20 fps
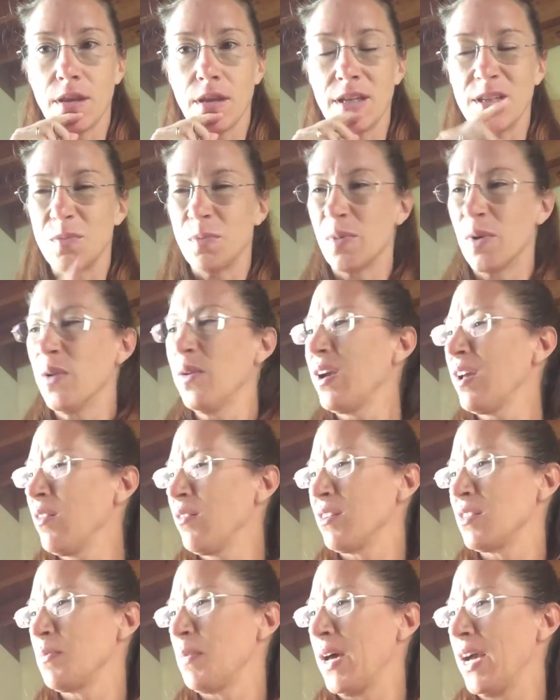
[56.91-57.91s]
it's broken
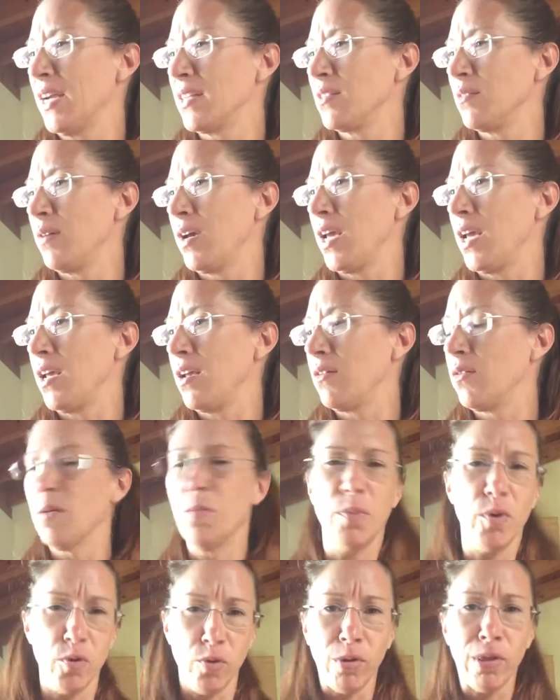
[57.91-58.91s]
or it's packed away or
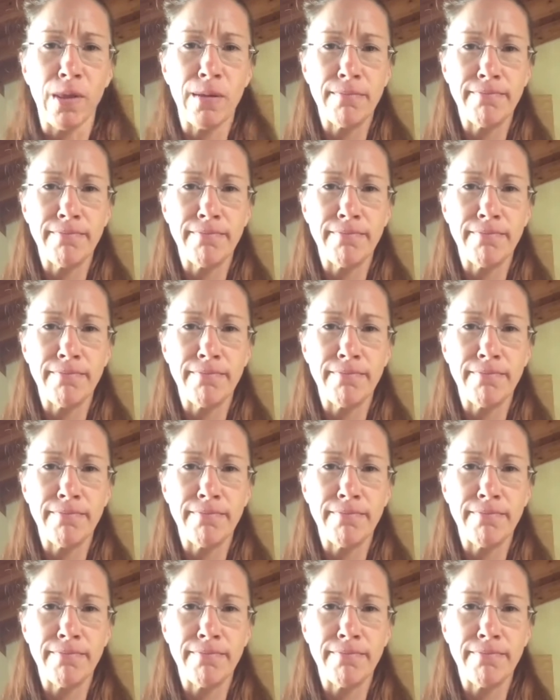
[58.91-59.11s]
both